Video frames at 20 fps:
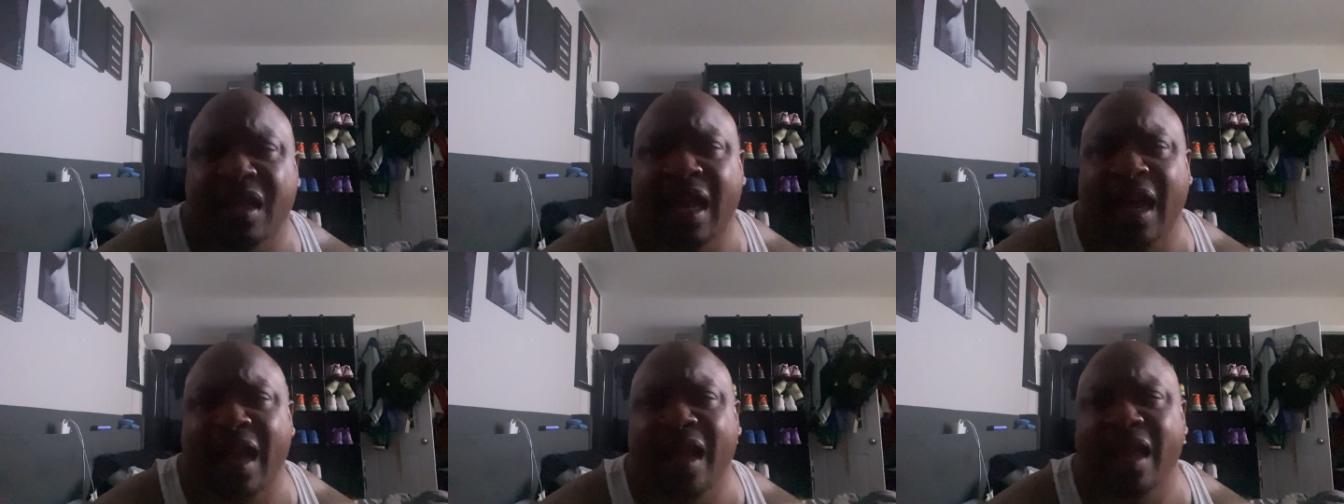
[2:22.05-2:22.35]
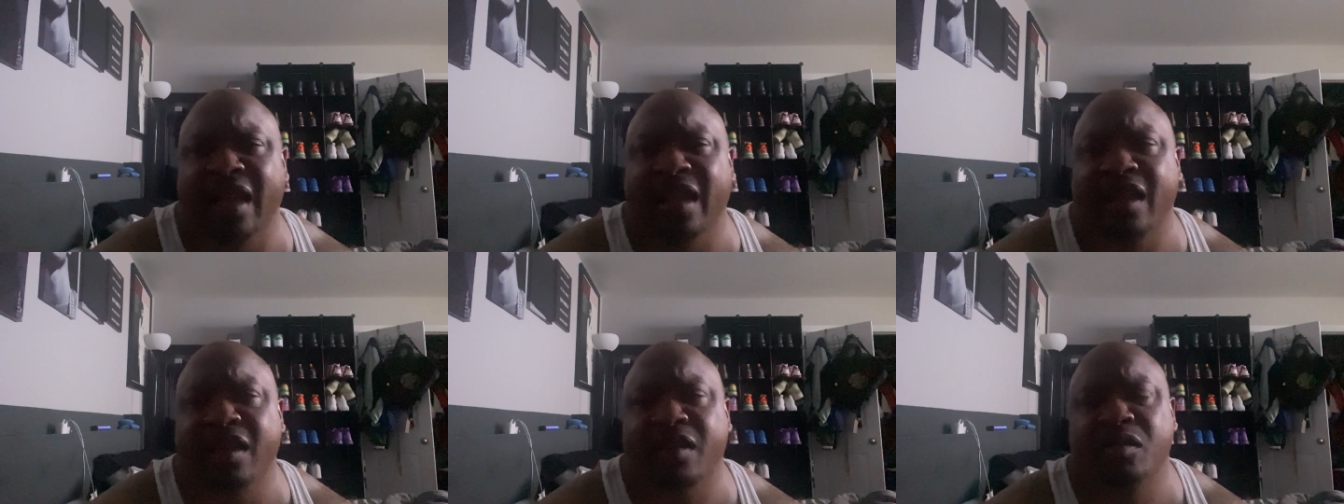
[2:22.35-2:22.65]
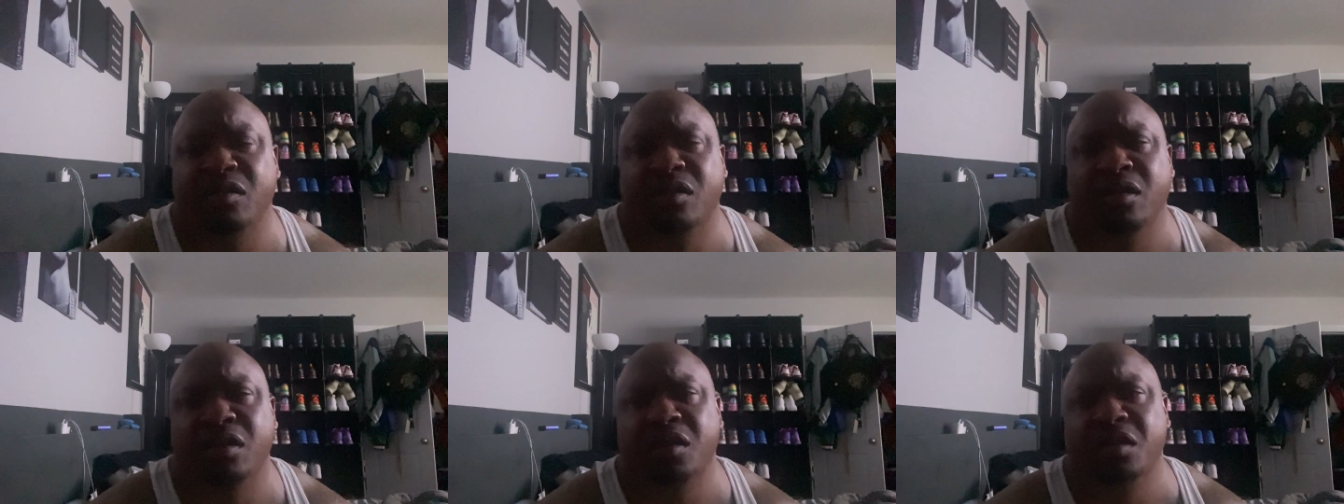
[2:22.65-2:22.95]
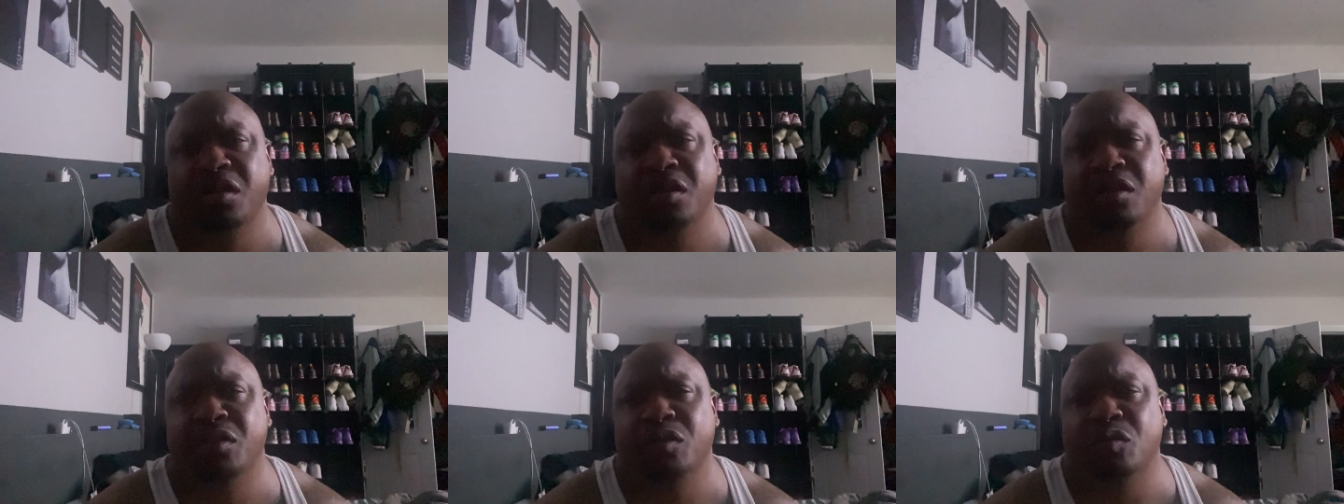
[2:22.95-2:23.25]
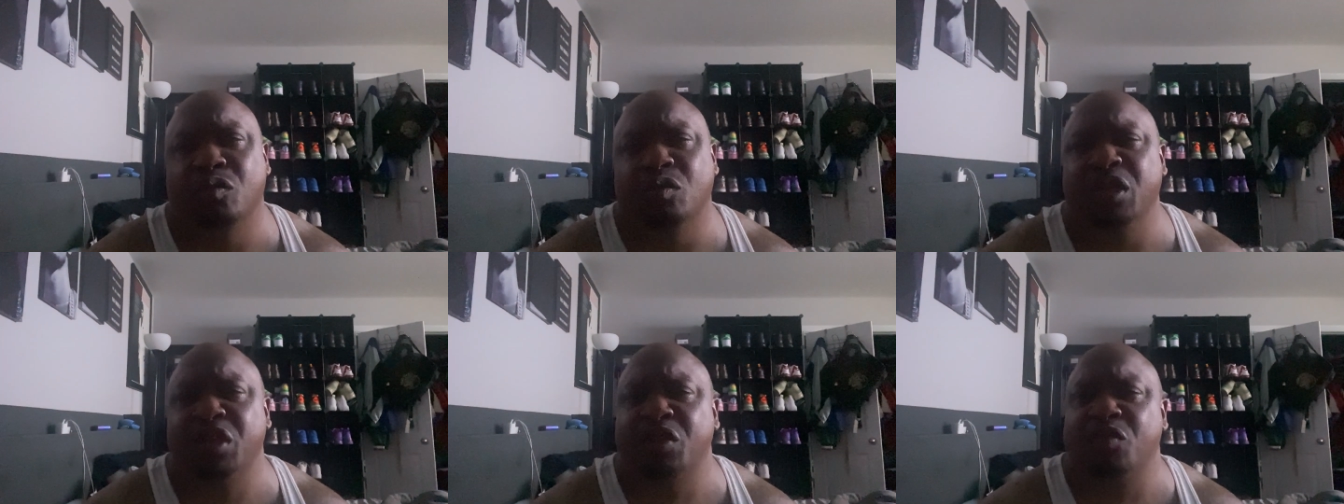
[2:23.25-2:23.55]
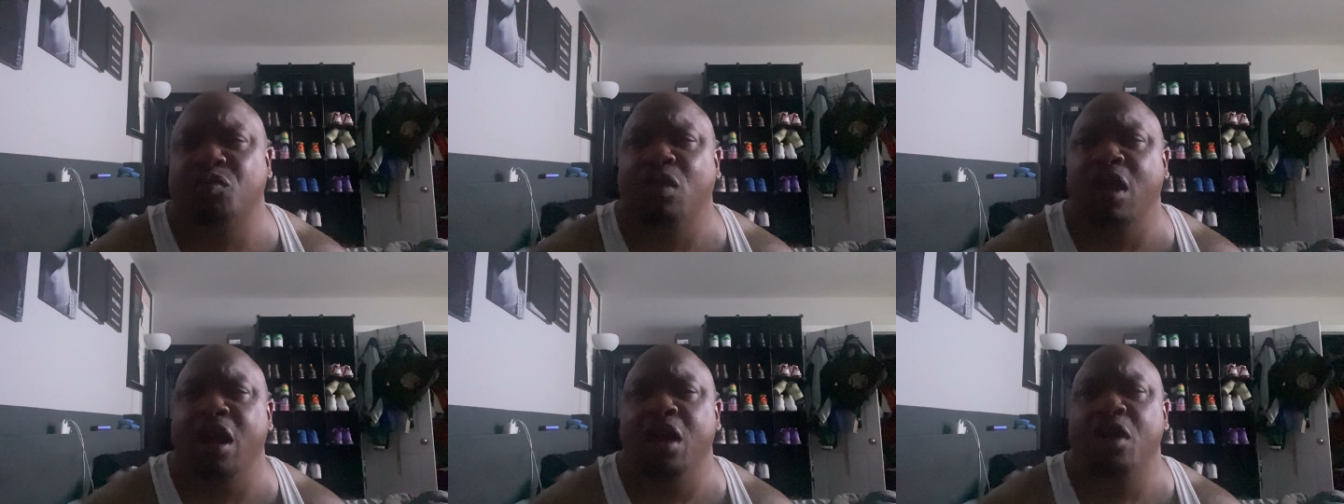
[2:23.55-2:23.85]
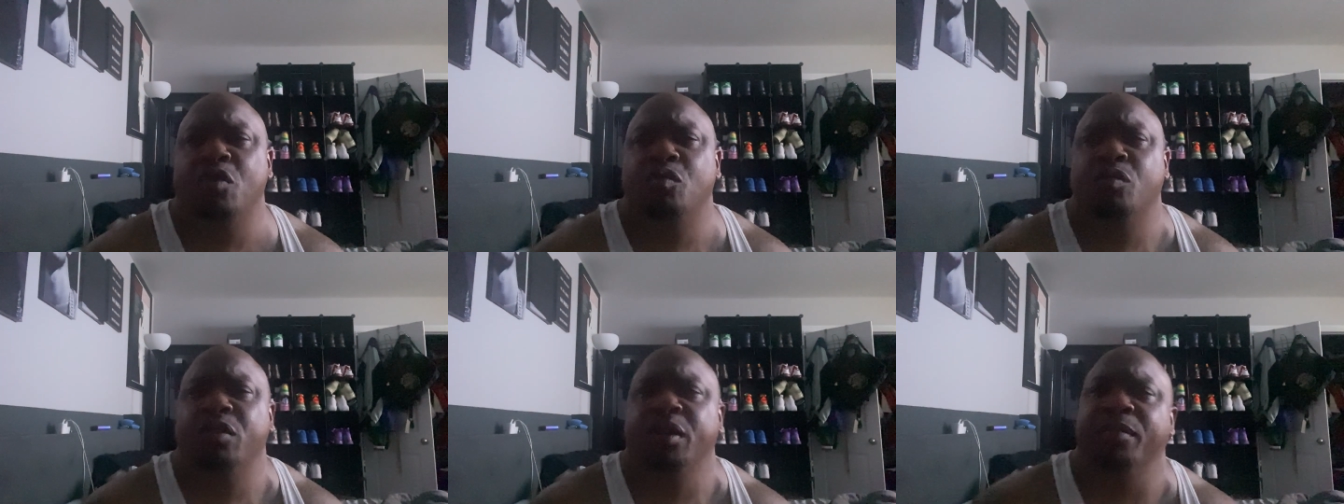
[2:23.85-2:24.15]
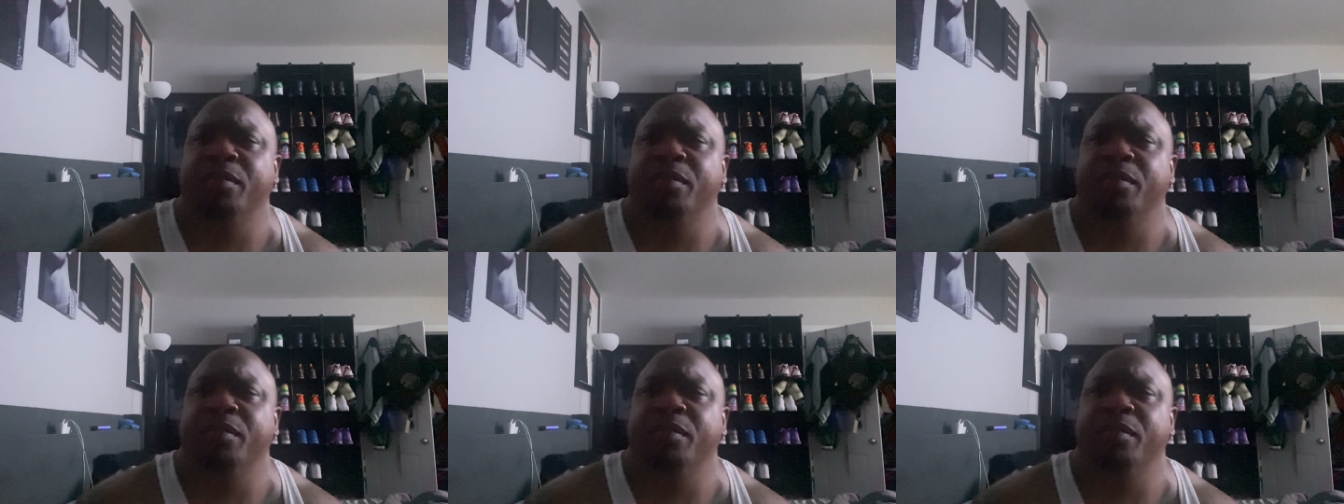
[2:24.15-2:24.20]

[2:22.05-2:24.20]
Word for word: like What's wrong with